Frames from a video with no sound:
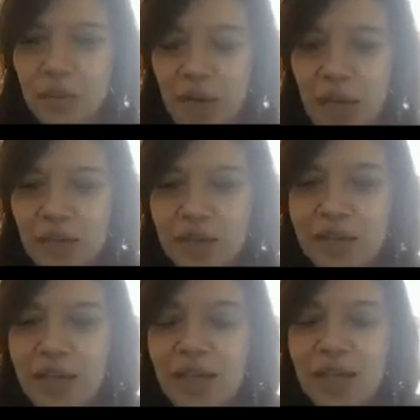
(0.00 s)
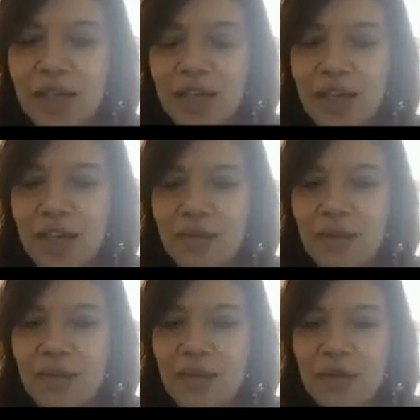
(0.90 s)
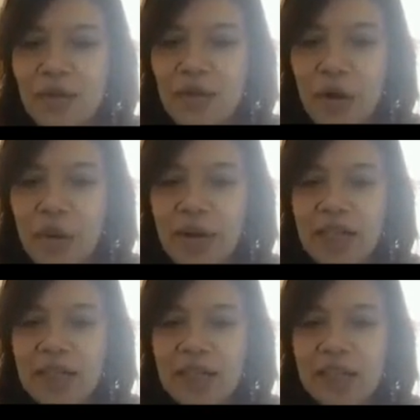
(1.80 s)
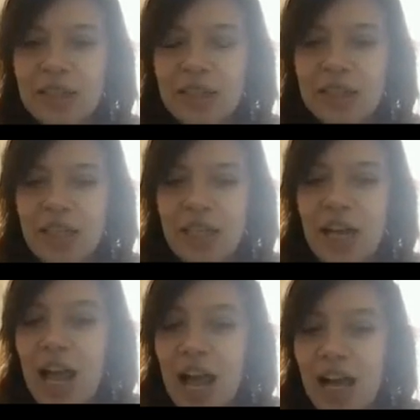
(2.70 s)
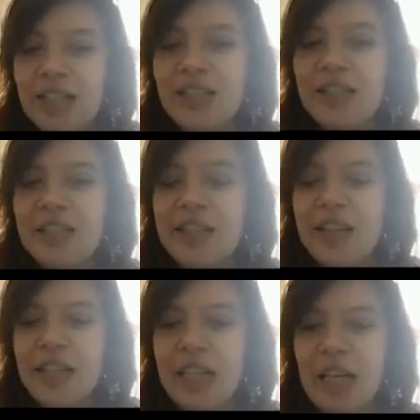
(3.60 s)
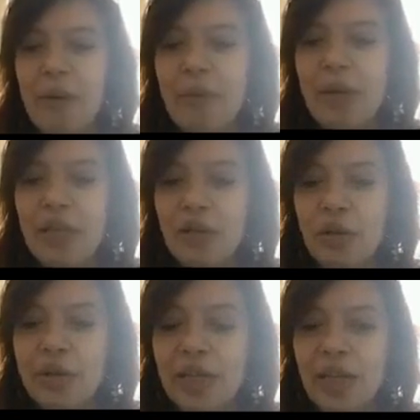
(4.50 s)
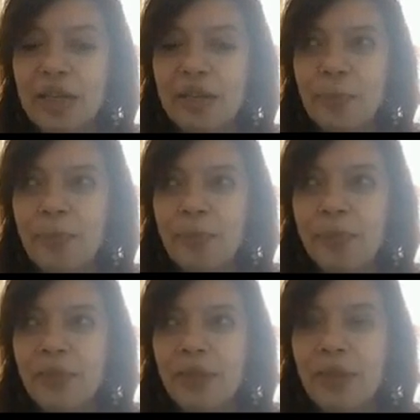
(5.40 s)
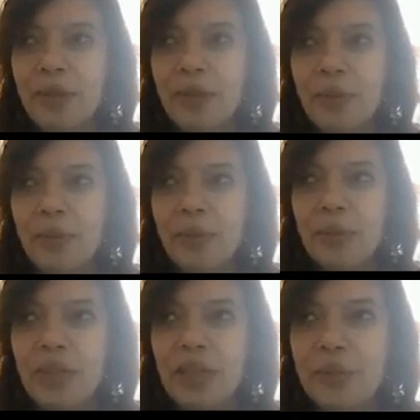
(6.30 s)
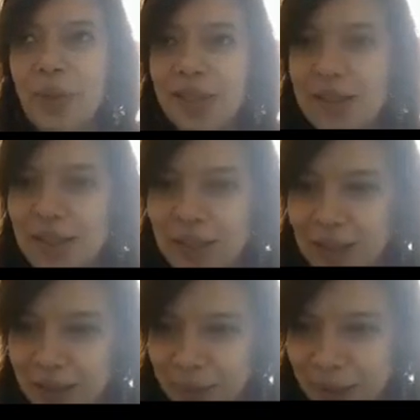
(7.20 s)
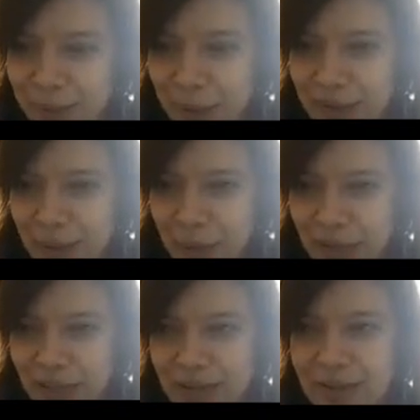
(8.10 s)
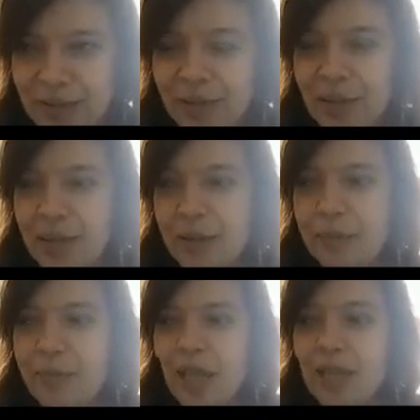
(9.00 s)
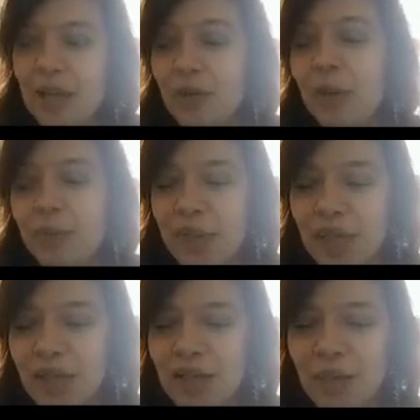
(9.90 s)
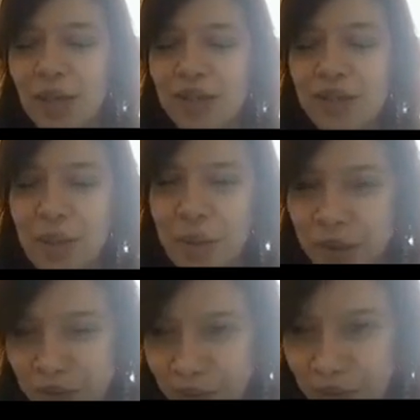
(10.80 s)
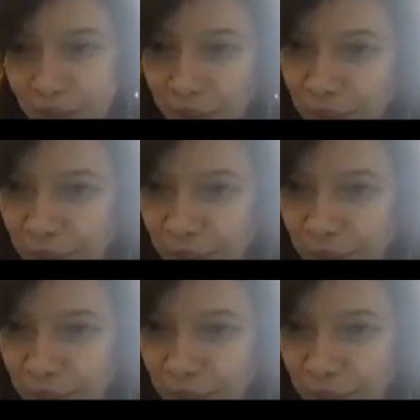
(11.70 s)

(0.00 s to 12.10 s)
brand, showing ads and making sure that that spot is not taken by someone else, and that you appear when someone is looking for your